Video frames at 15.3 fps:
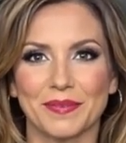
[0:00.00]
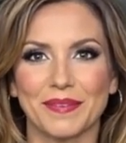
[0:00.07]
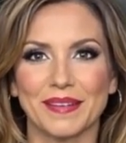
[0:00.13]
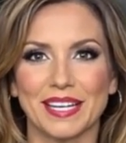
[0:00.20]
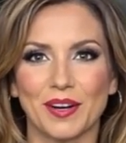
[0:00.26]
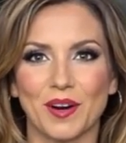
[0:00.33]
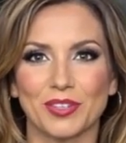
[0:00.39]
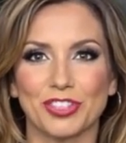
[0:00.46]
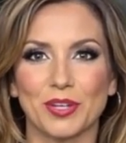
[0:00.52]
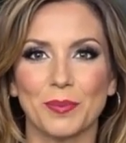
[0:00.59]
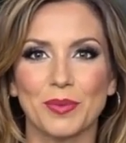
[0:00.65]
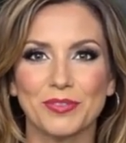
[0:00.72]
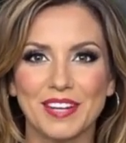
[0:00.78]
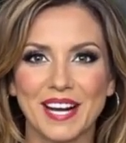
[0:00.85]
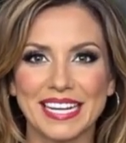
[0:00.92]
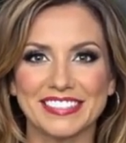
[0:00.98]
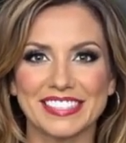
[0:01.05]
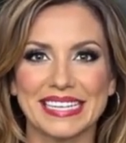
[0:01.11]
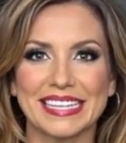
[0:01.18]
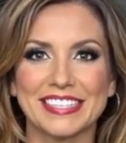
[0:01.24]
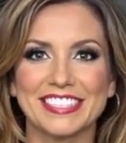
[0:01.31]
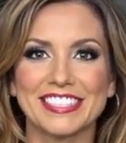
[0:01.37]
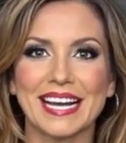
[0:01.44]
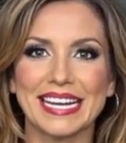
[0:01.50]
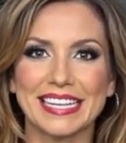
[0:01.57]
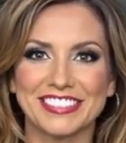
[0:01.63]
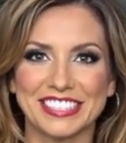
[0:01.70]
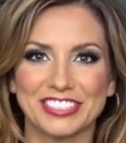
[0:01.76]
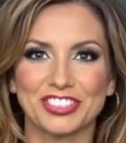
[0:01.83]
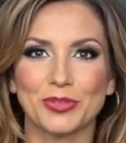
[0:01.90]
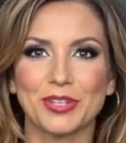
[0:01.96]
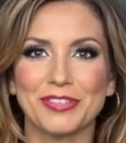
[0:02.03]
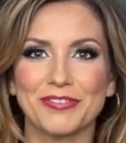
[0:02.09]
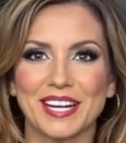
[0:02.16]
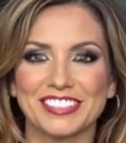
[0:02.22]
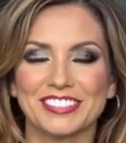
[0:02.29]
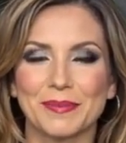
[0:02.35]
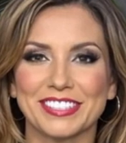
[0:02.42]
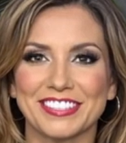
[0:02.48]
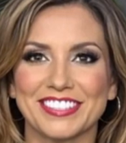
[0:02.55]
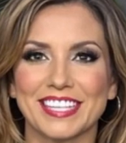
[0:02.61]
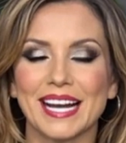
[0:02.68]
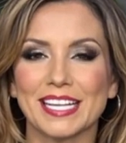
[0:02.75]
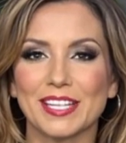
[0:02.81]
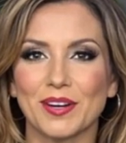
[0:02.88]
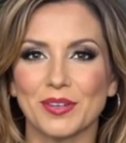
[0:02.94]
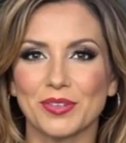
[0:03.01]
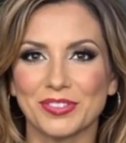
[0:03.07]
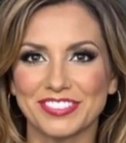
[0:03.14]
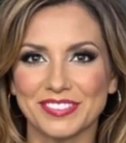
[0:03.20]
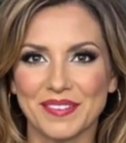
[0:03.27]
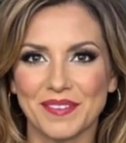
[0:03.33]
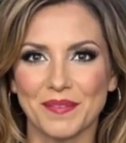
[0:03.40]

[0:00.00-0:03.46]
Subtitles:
It also provides insights into investment cycles,